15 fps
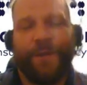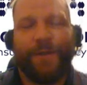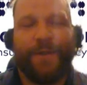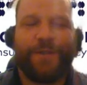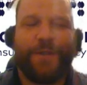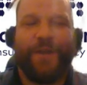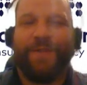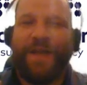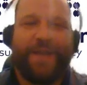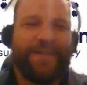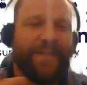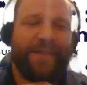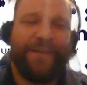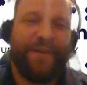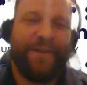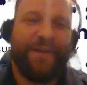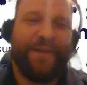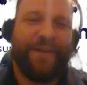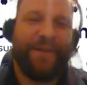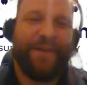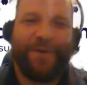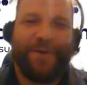So, and that's in there,
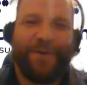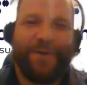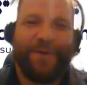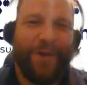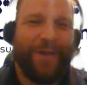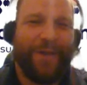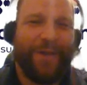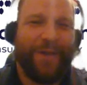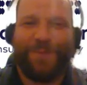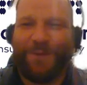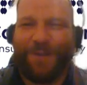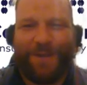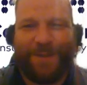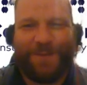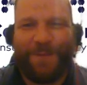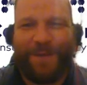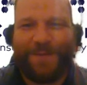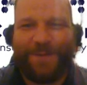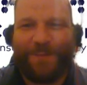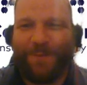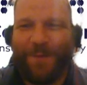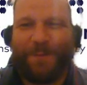they're relatively
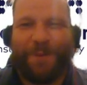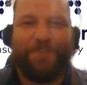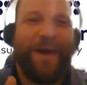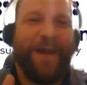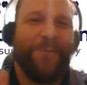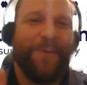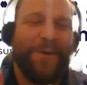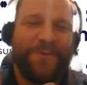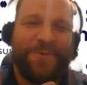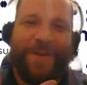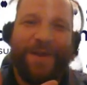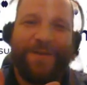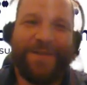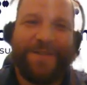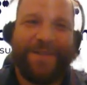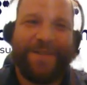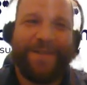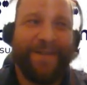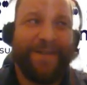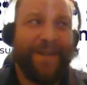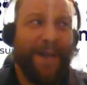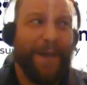inexpensive. I mean, my renter's policy,
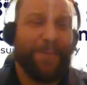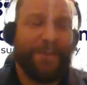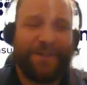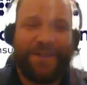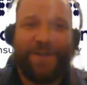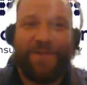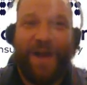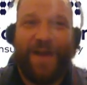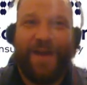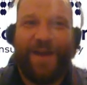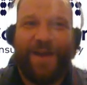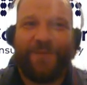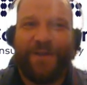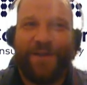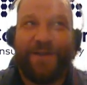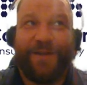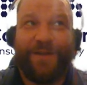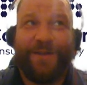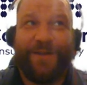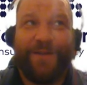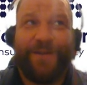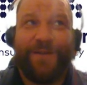I believe I have a,
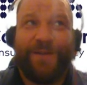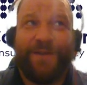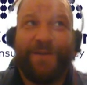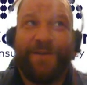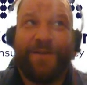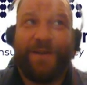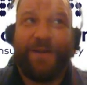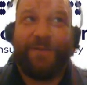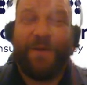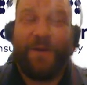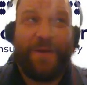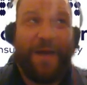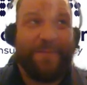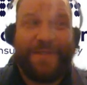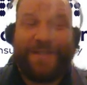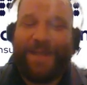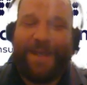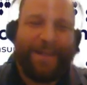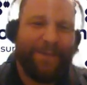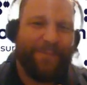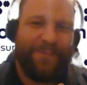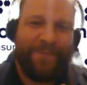if I'm not
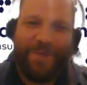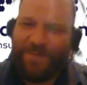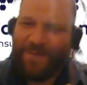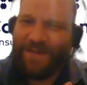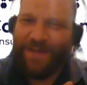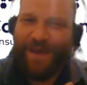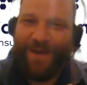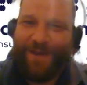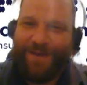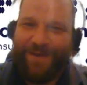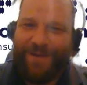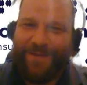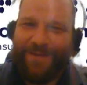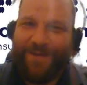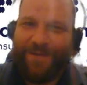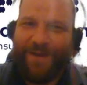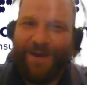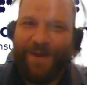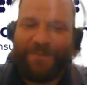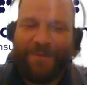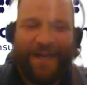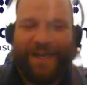mistaken, fifty K.
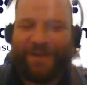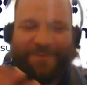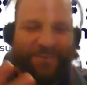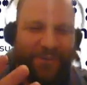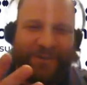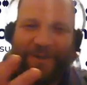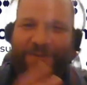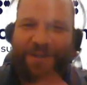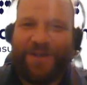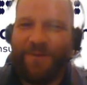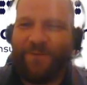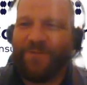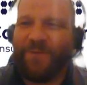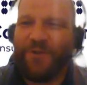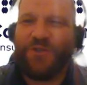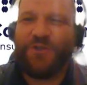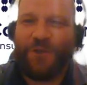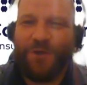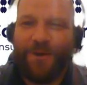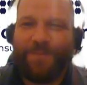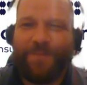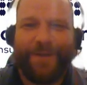Um, I'd have to pull it up to know for
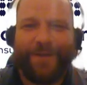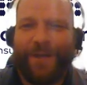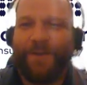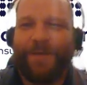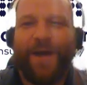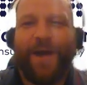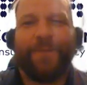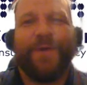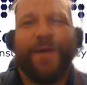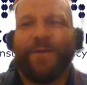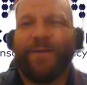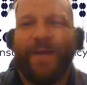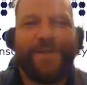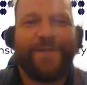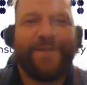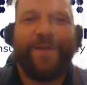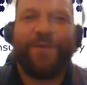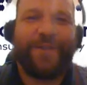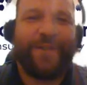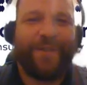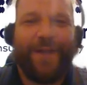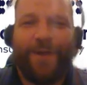sure, but like I pay like
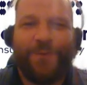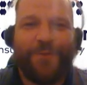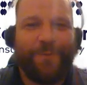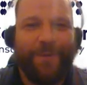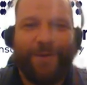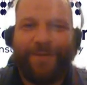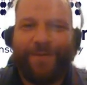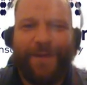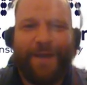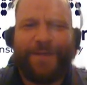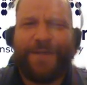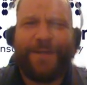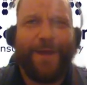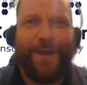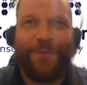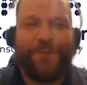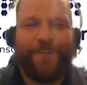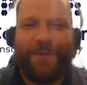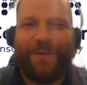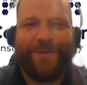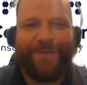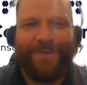seventeen dollars a month, eighteen dollars a
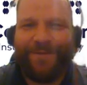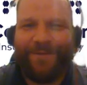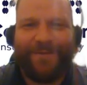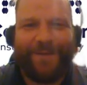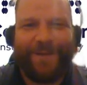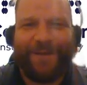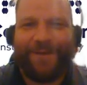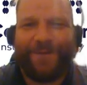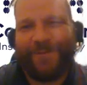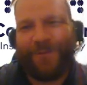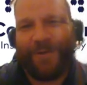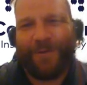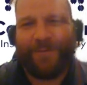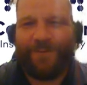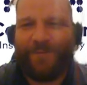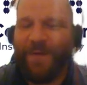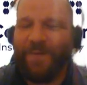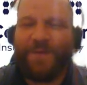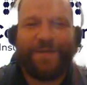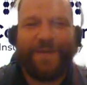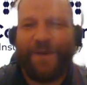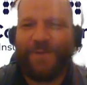month, you know, for
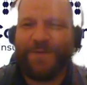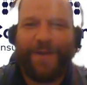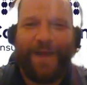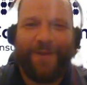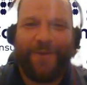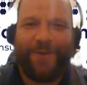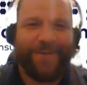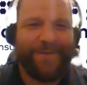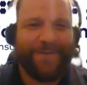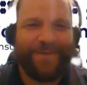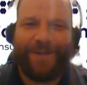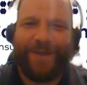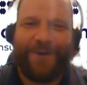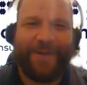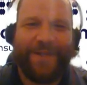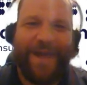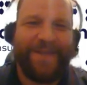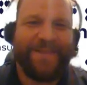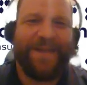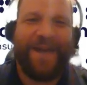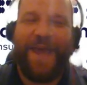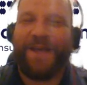fifty thousand dollars, you know, it has
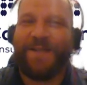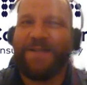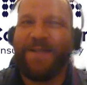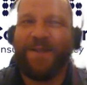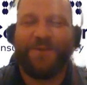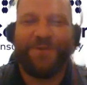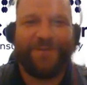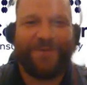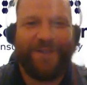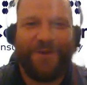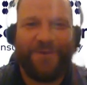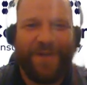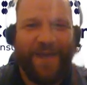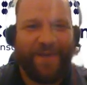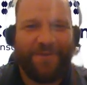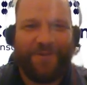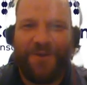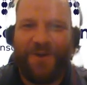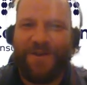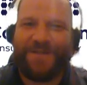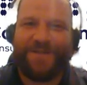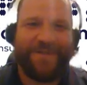an accidental, you know, death
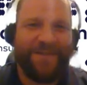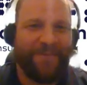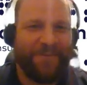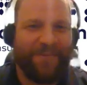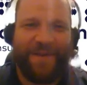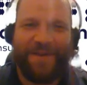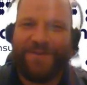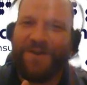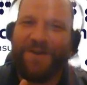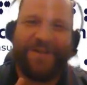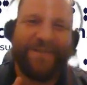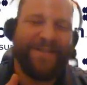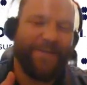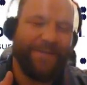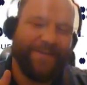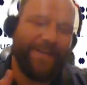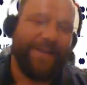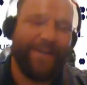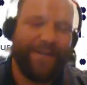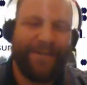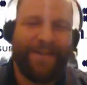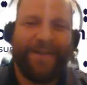clause and different things on it. So it's like,
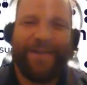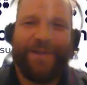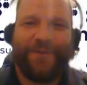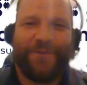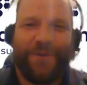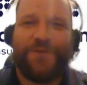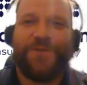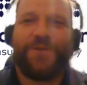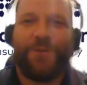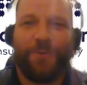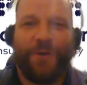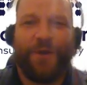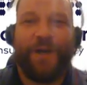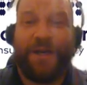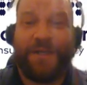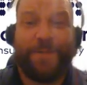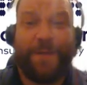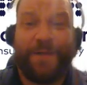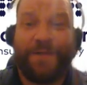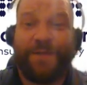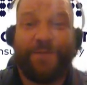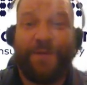they're super
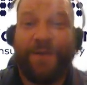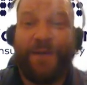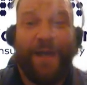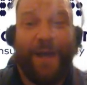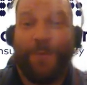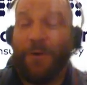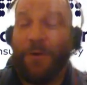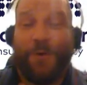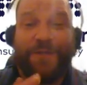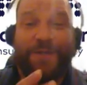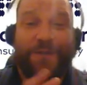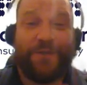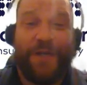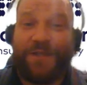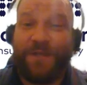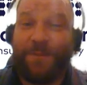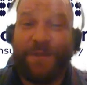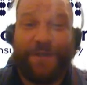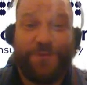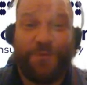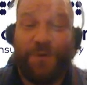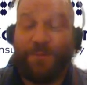inexpensive. I would always suggest it,
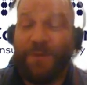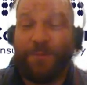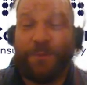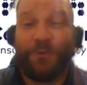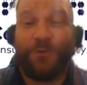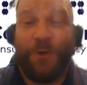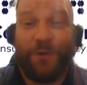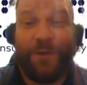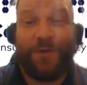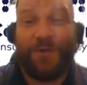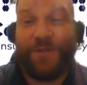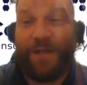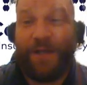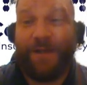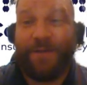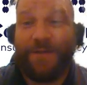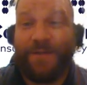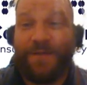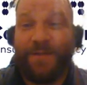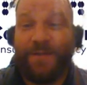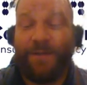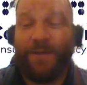because what people don't understand
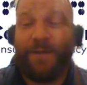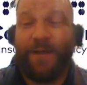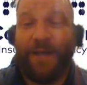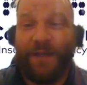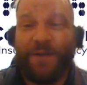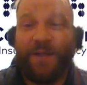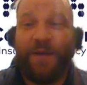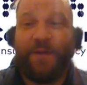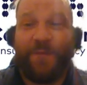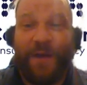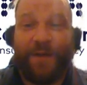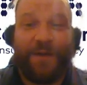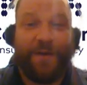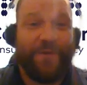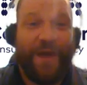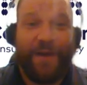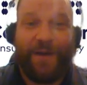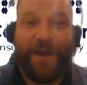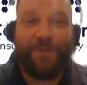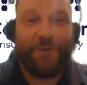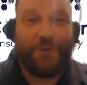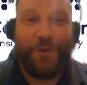is in the event of that
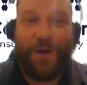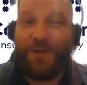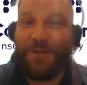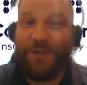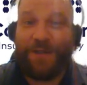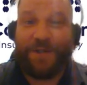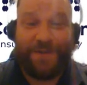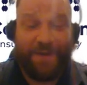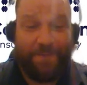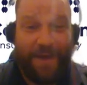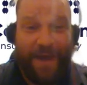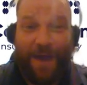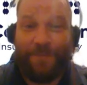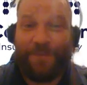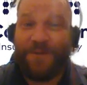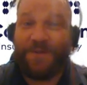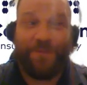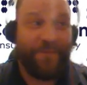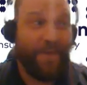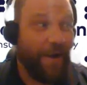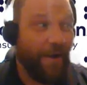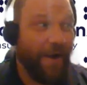kind of a tragedy and something happens, a
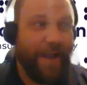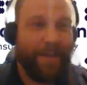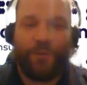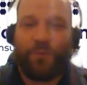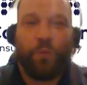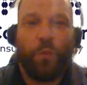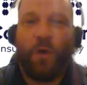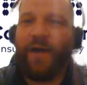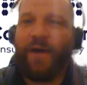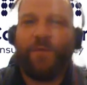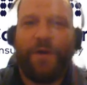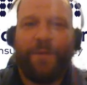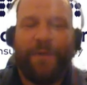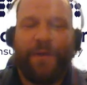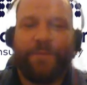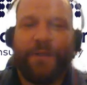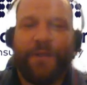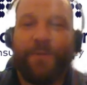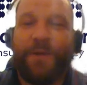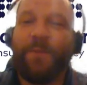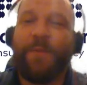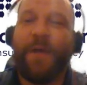fire happened, whatever it may be. I
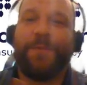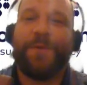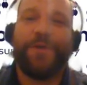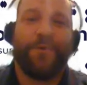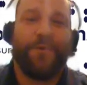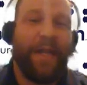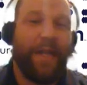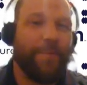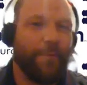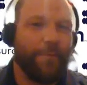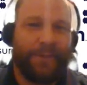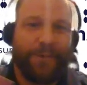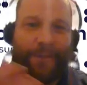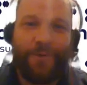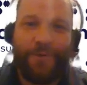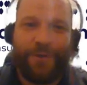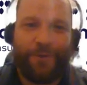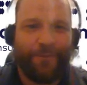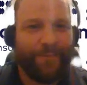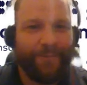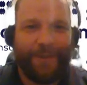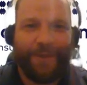mean, it may be your neighbor below you,
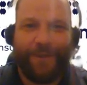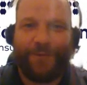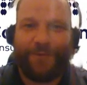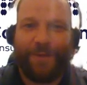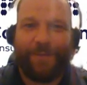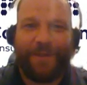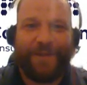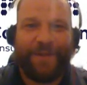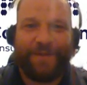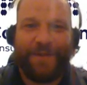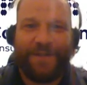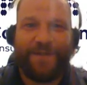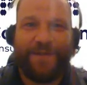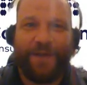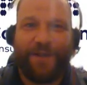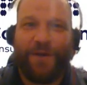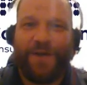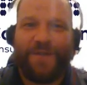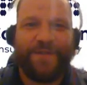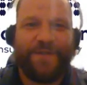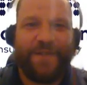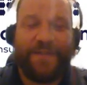you know, I mean, that this, that
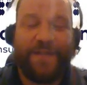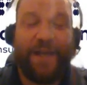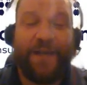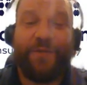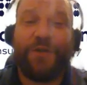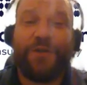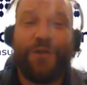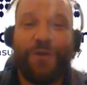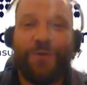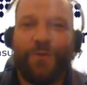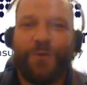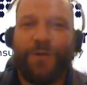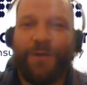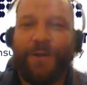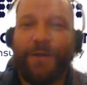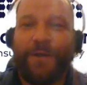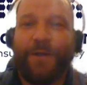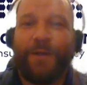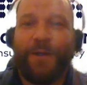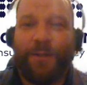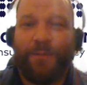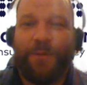causes this, not even you,
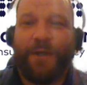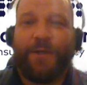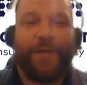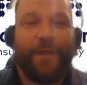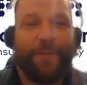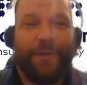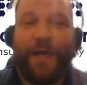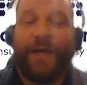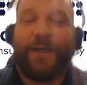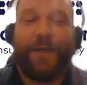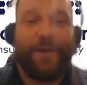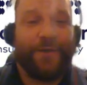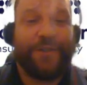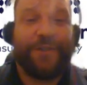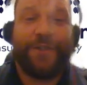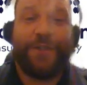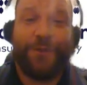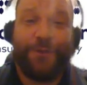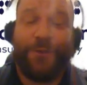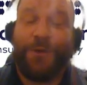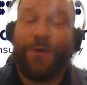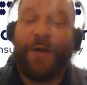but I mean, I guarantee you,
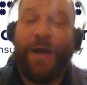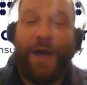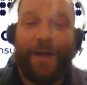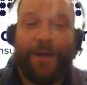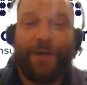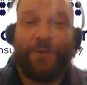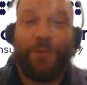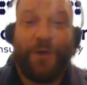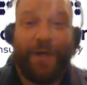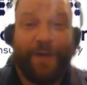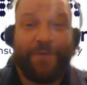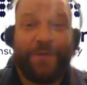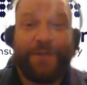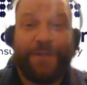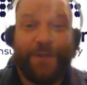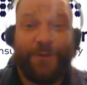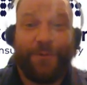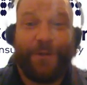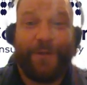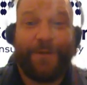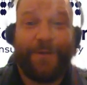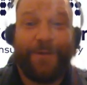you are not going to want to have to deal with